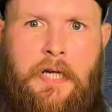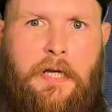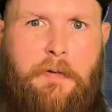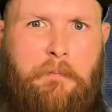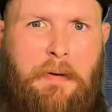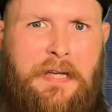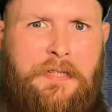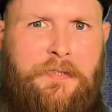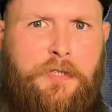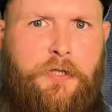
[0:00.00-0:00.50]
He
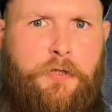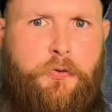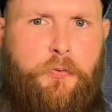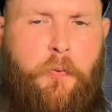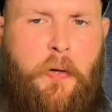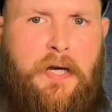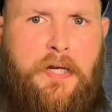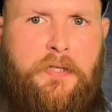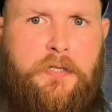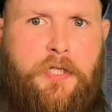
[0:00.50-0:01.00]
makes his
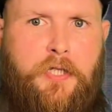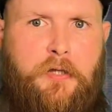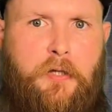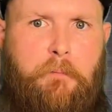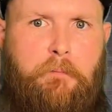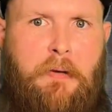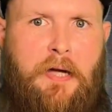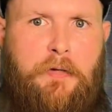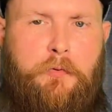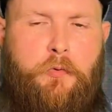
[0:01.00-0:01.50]
way to the
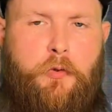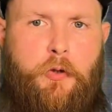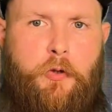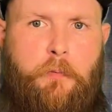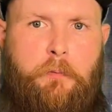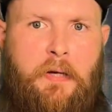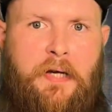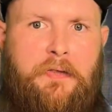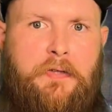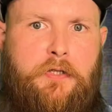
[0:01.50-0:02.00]

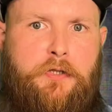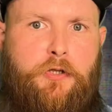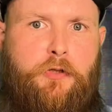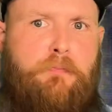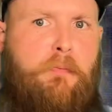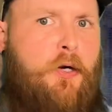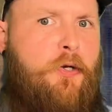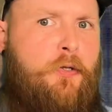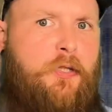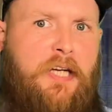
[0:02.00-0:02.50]
bedroom, and the
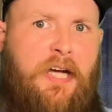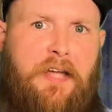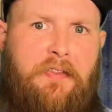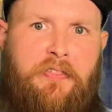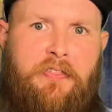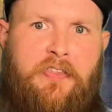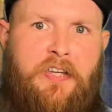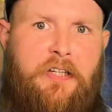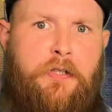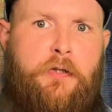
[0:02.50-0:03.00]
smoke got
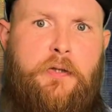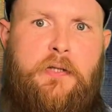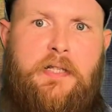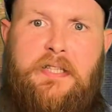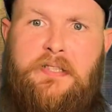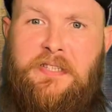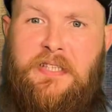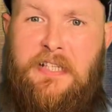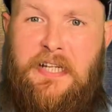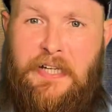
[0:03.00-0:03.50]
thicker
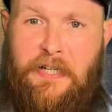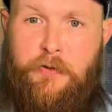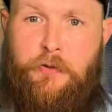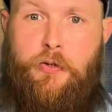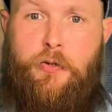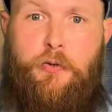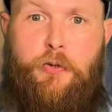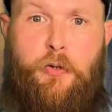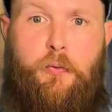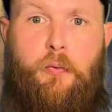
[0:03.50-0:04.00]
as he
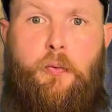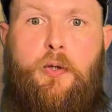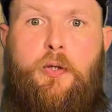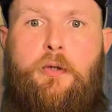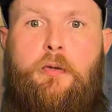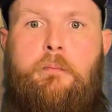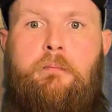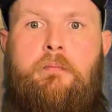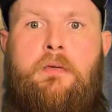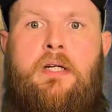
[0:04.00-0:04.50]
entered the
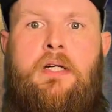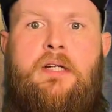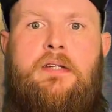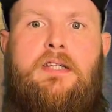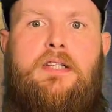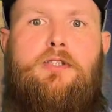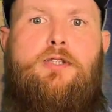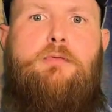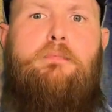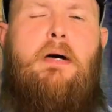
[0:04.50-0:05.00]
room. The
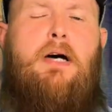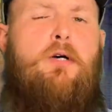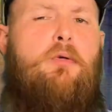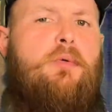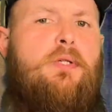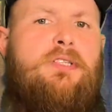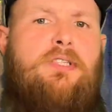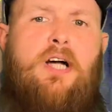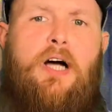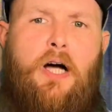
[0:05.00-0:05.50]
smell
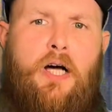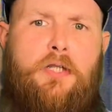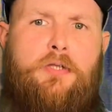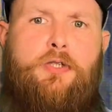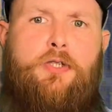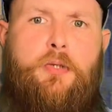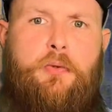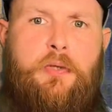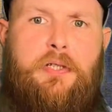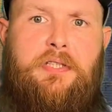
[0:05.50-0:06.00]
was
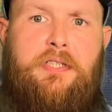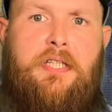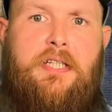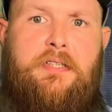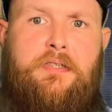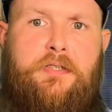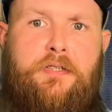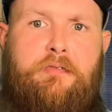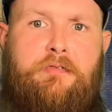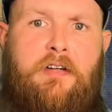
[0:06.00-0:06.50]
also
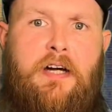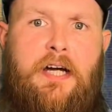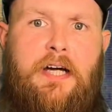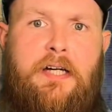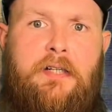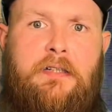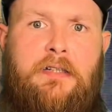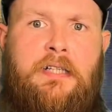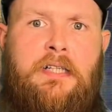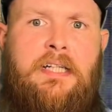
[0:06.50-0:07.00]

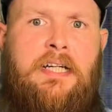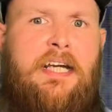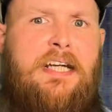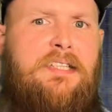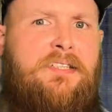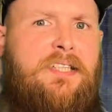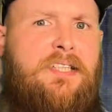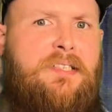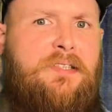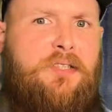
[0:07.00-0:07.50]
intensified. He
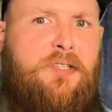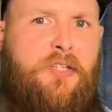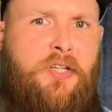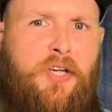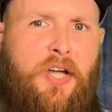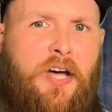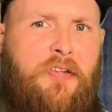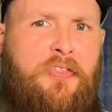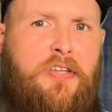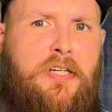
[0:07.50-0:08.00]
sees
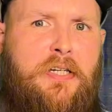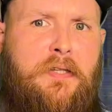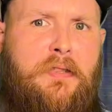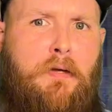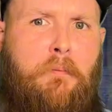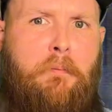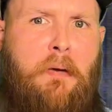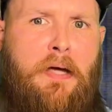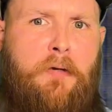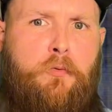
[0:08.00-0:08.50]
nothing in the
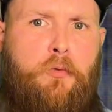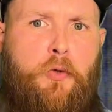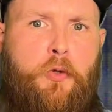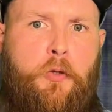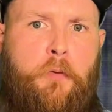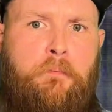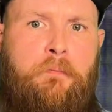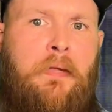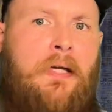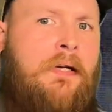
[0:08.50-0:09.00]

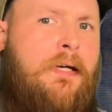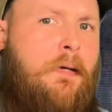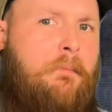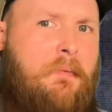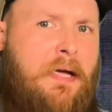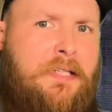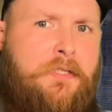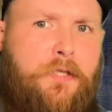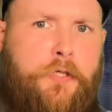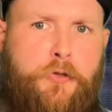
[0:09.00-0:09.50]
bedroom and
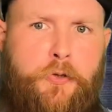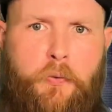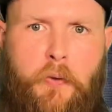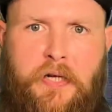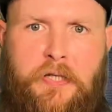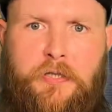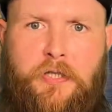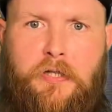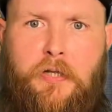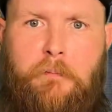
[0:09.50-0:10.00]
makes his way
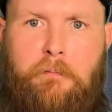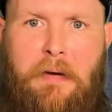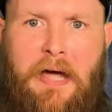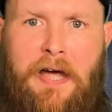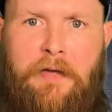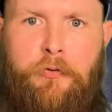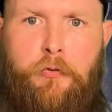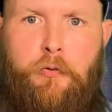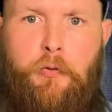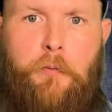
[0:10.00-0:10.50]
to the
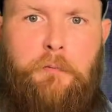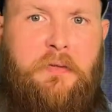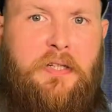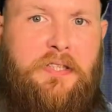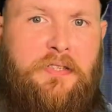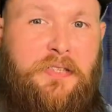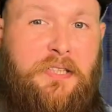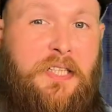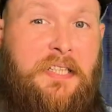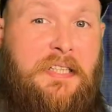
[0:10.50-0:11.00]
bathroom that
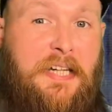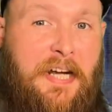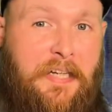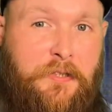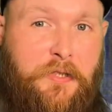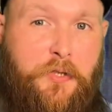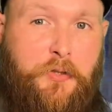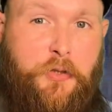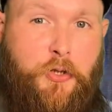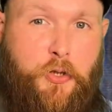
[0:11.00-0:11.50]
is
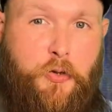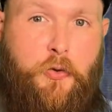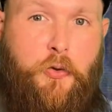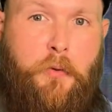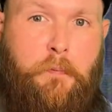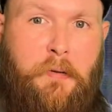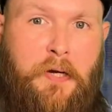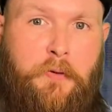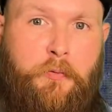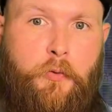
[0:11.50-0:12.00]
connected to the
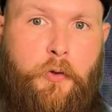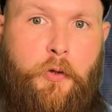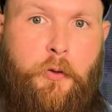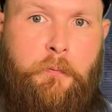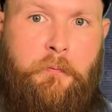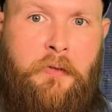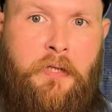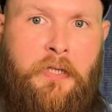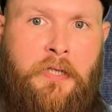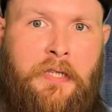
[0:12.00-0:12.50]

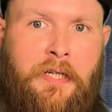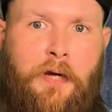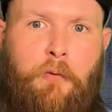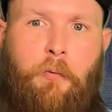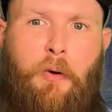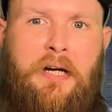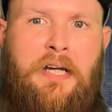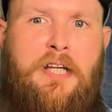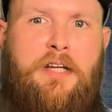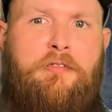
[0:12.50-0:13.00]
bedroom. And
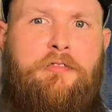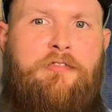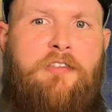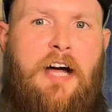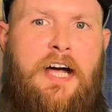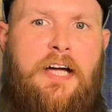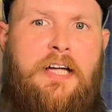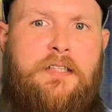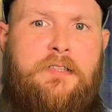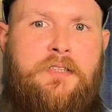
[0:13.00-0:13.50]
what he
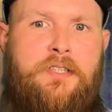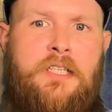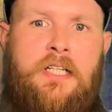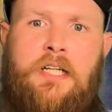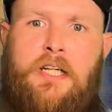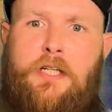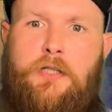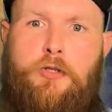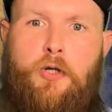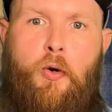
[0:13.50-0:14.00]
finds
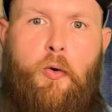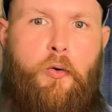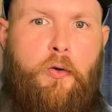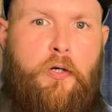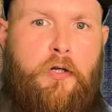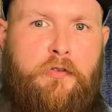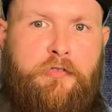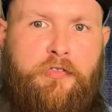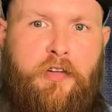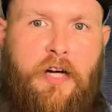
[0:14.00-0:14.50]
is
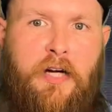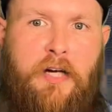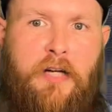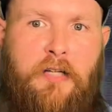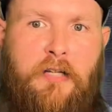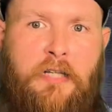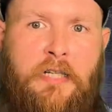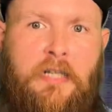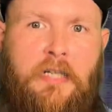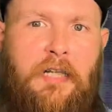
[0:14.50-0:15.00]

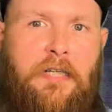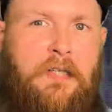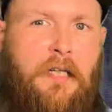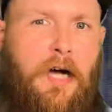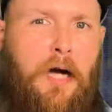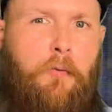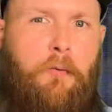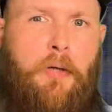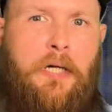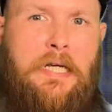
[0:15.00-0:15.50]
horrifying and
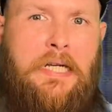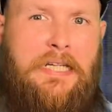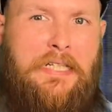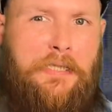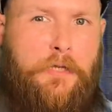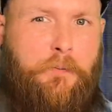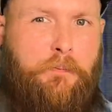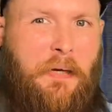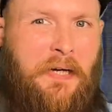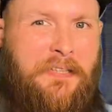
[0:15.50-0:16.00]
not what he
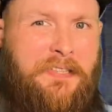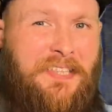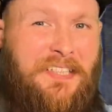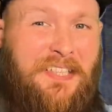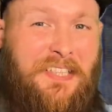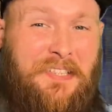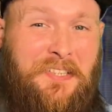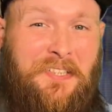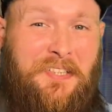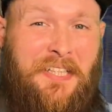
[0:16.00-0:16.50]
expected
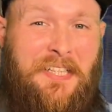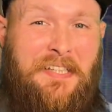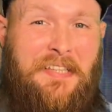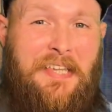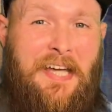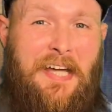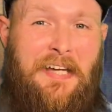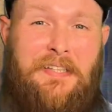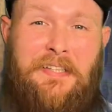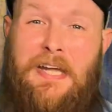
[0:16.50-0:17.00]
to see
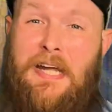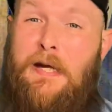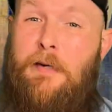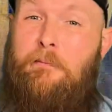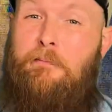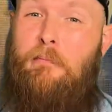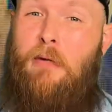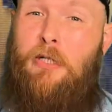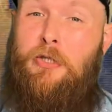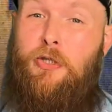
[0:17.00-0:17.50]
that day,
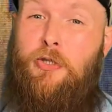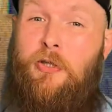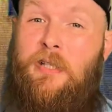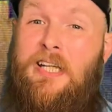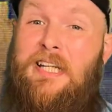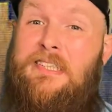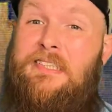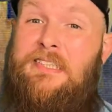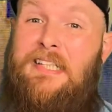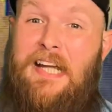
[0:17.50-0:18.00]
much
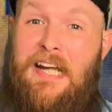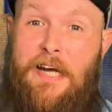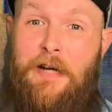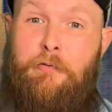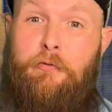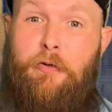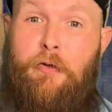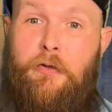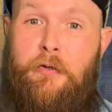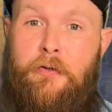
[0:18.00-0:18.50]
less
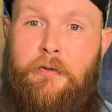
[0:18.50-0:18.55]
ever.